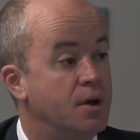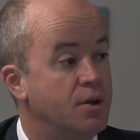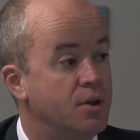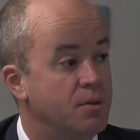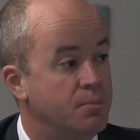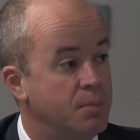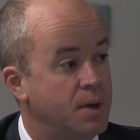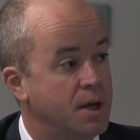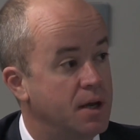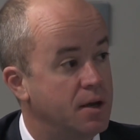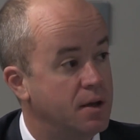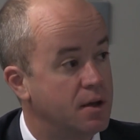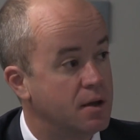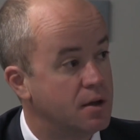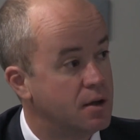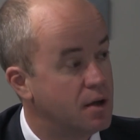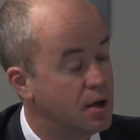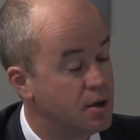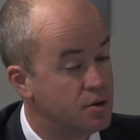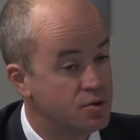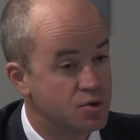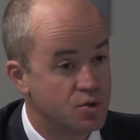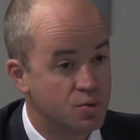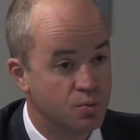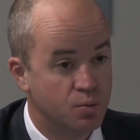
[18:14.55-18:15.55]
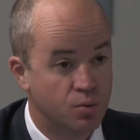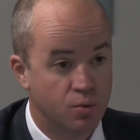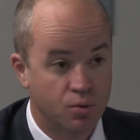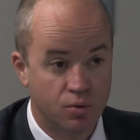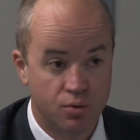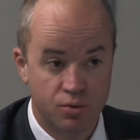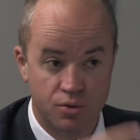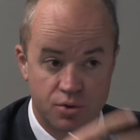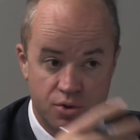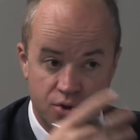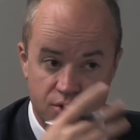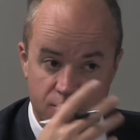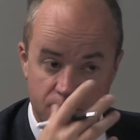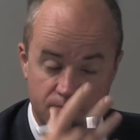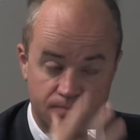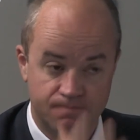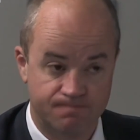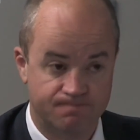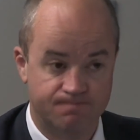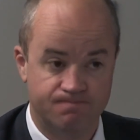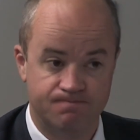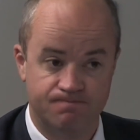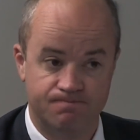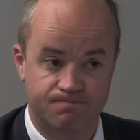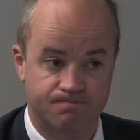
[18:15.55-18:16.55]
the media and towards
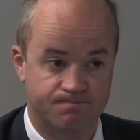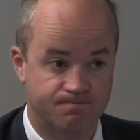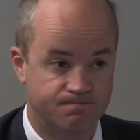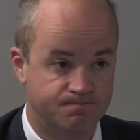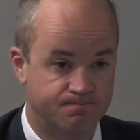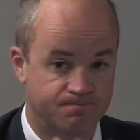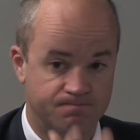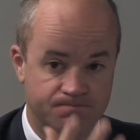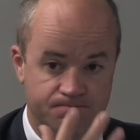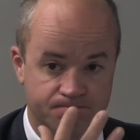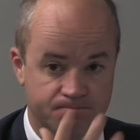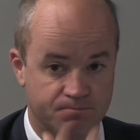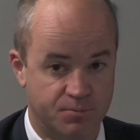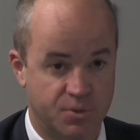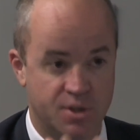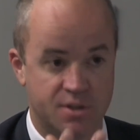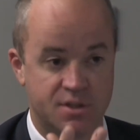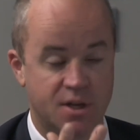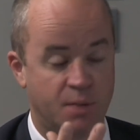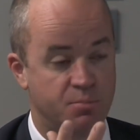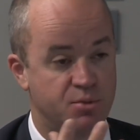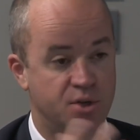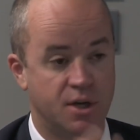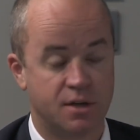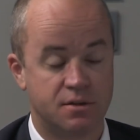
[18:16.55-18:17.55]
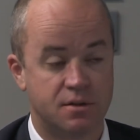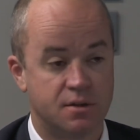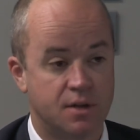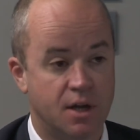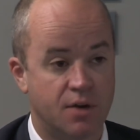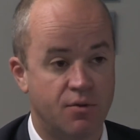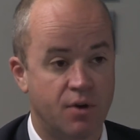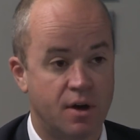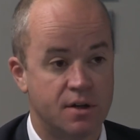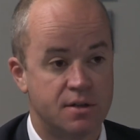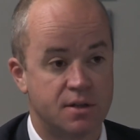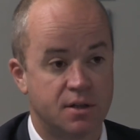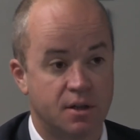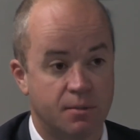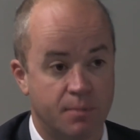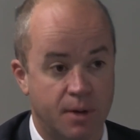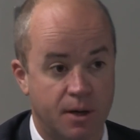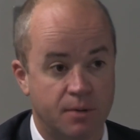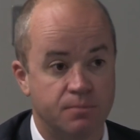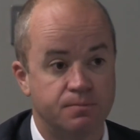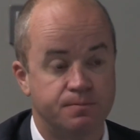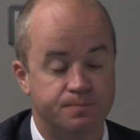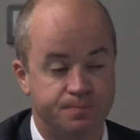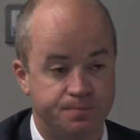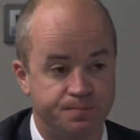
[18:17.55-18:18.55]
the subjects that they're writing
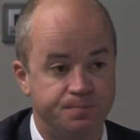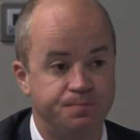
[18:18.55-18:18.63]
about.